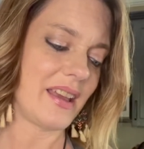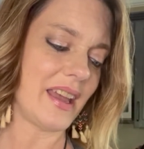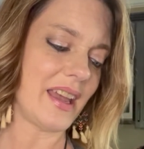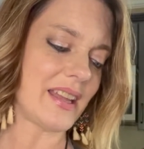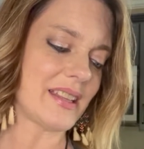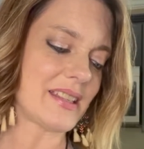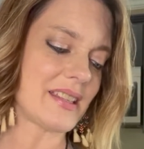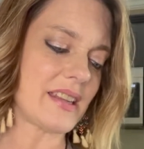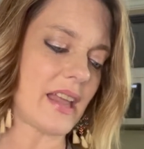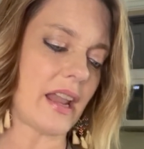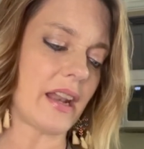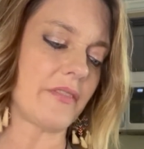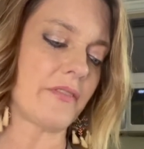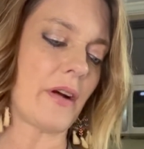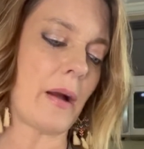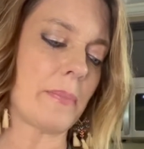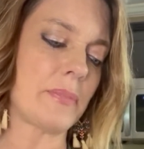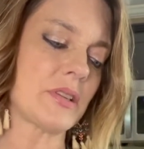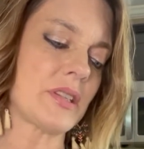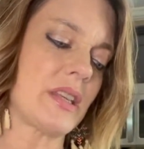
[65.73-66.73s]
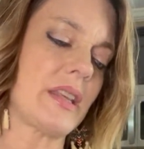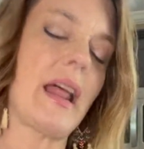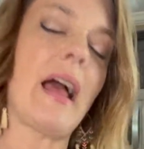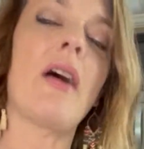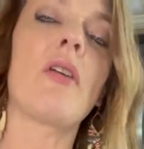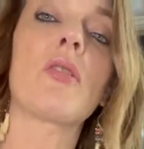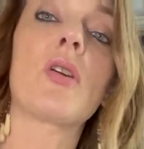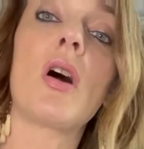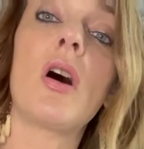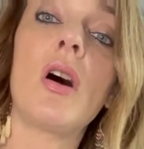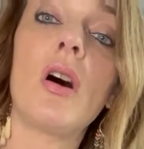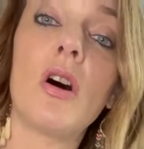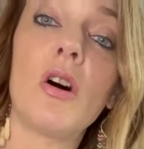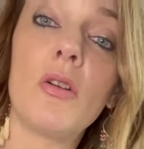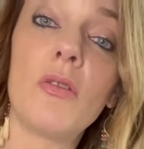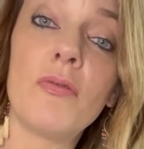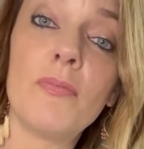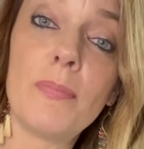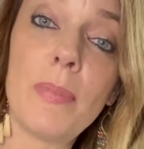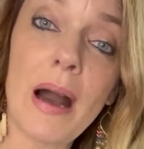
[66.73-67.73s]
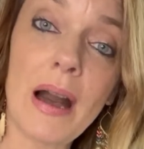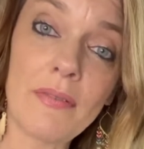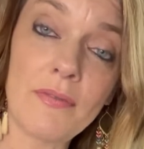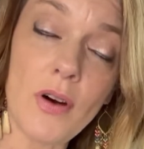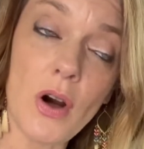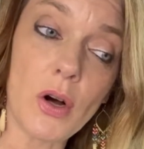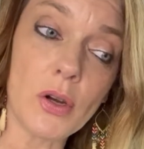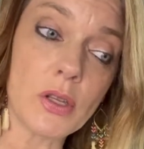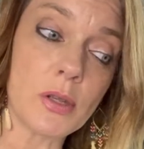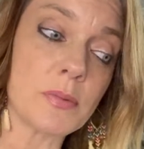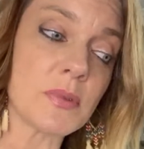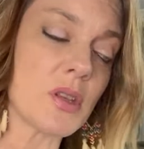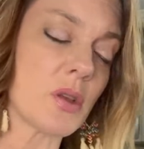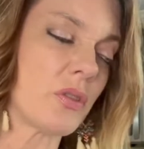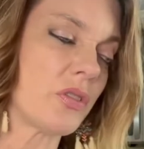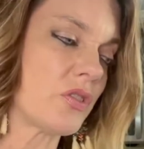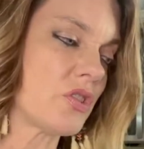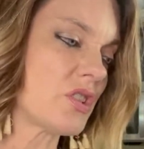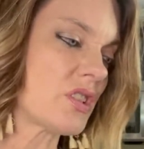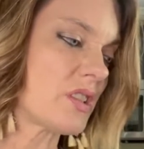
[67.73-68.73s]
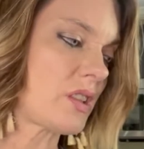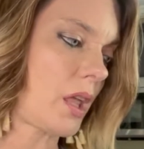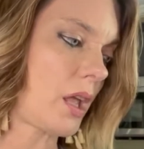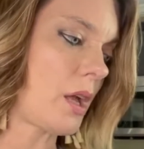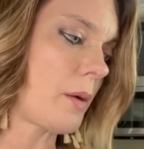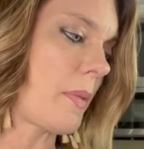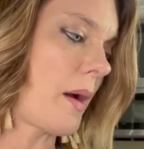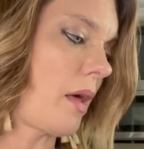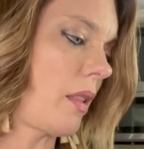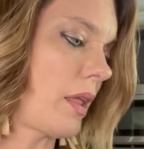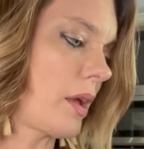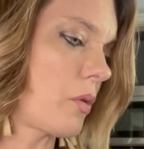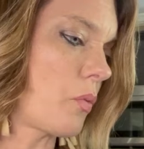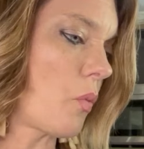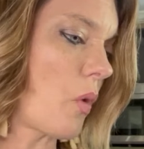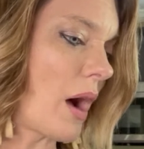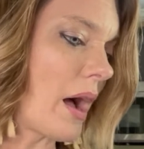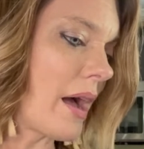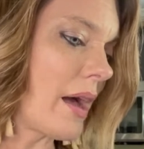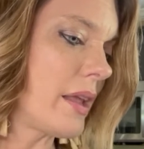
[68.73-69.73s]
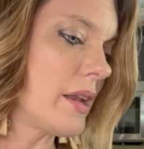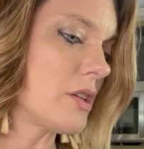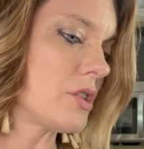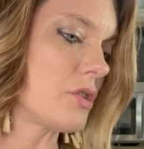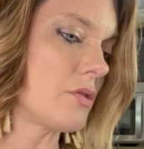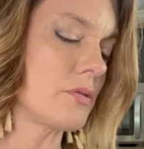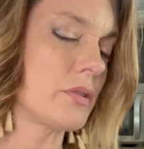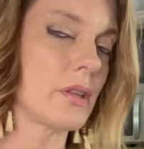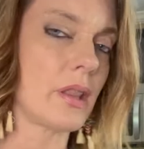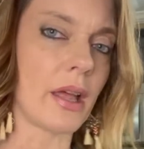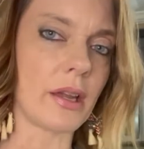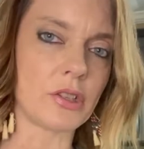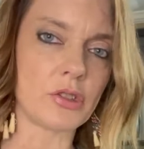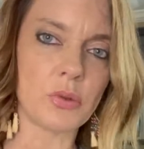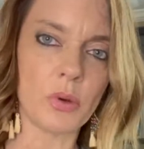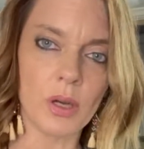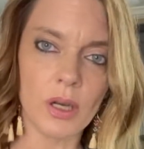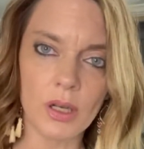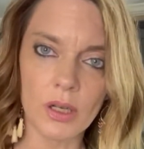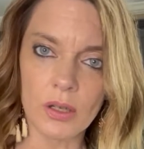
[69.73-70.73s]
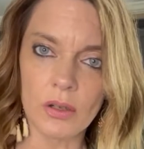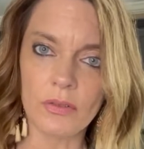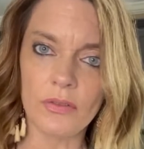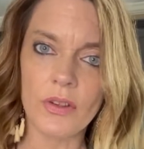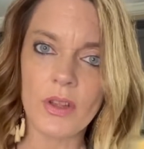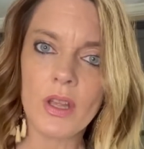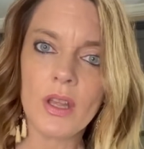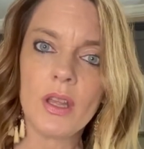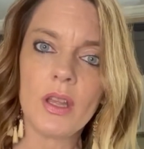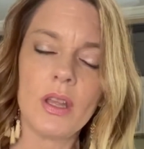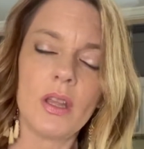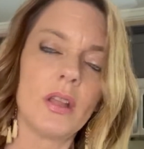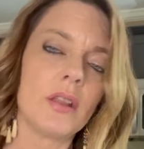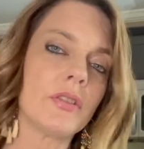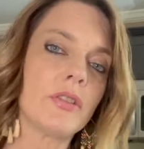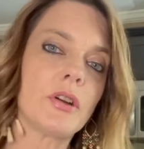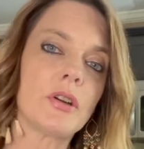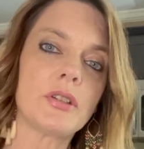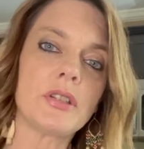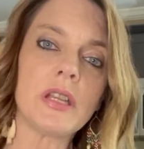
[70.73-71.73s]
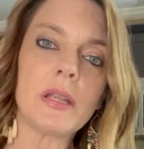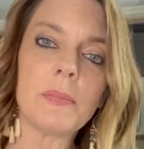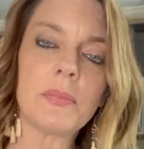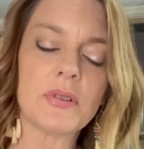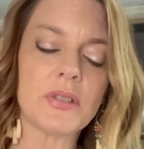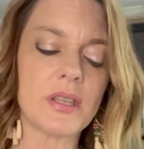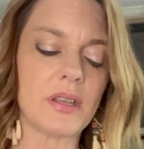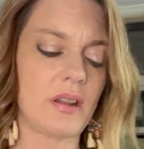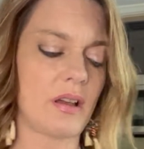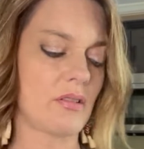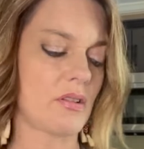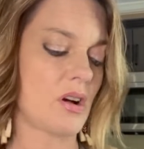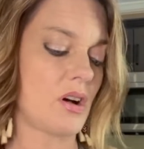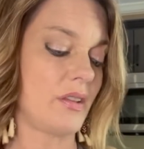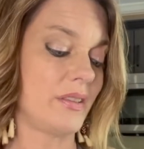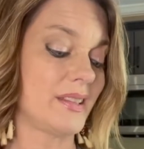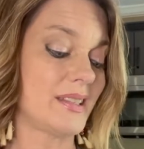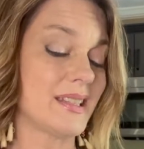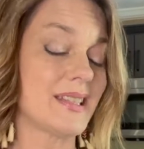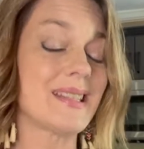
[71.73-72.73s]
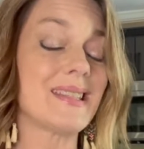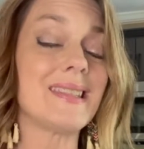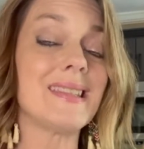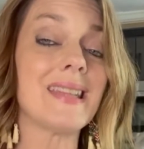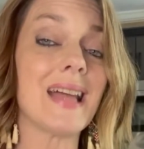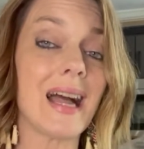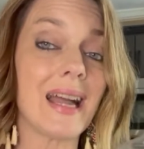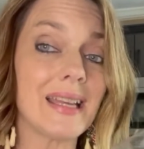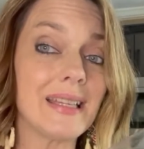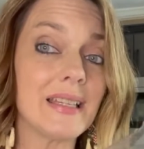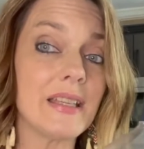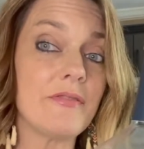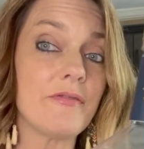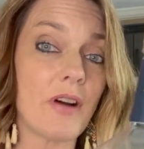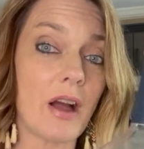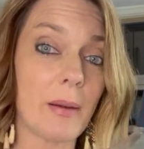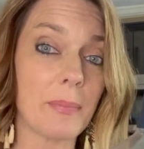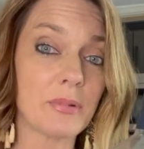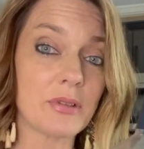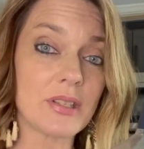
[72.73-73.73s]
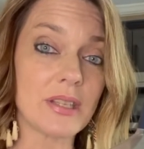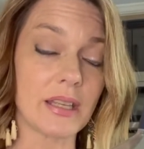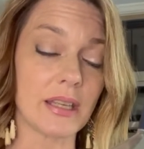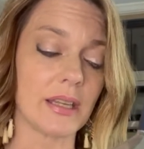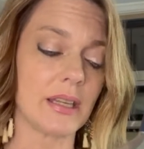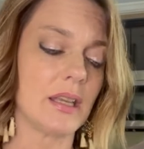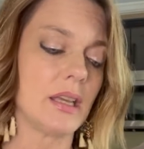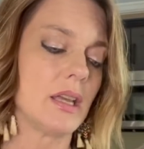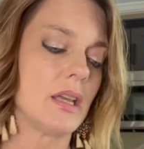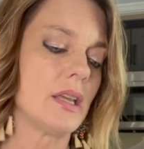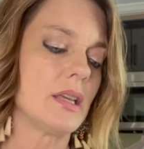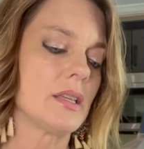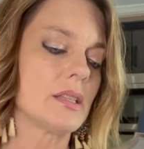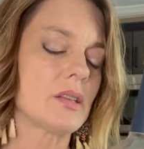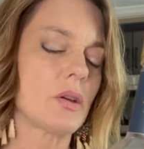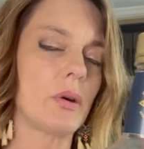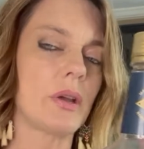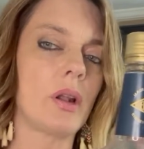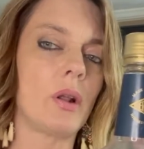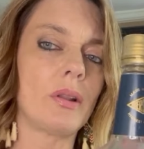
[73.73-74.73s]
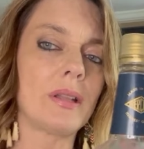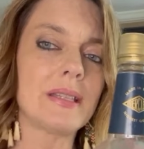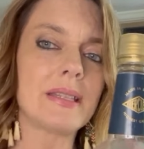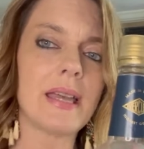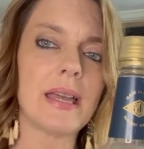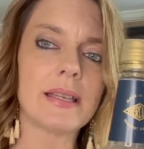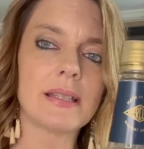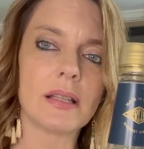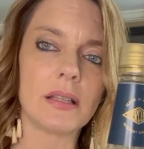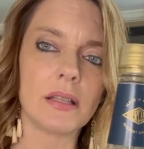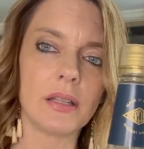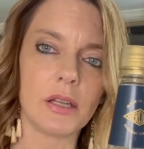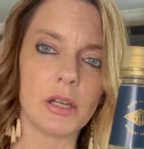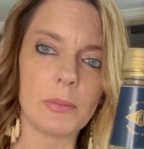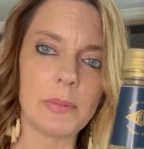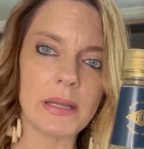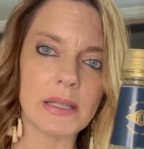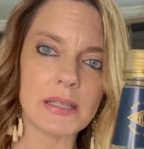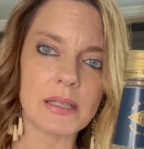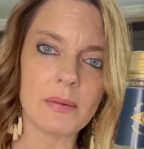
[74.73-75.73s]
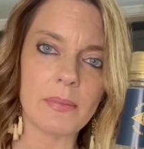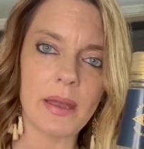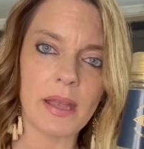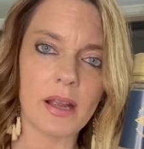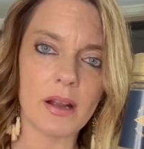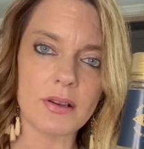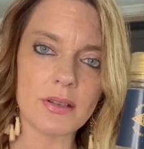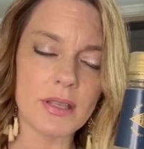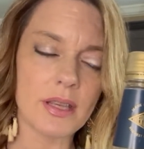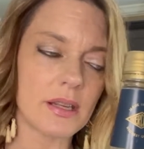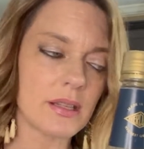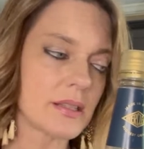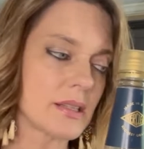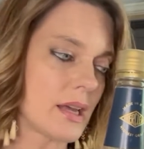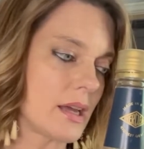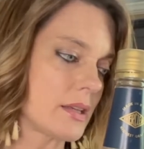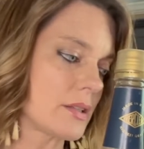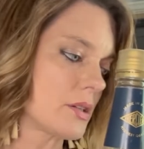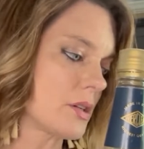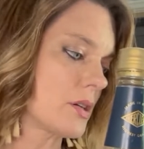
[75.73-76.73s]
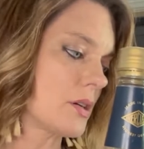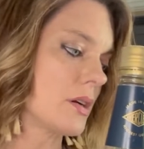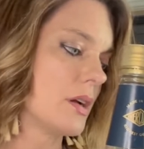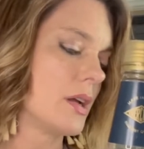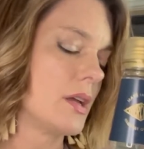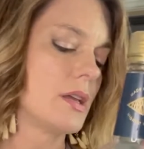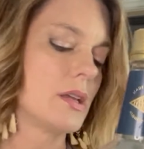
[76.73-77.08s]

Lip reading: It's 95% alcohol by volume. So just think about, like, wine is usually like 13% alcohol. This is 95%. So it only takes a little bit to make our sanitizer.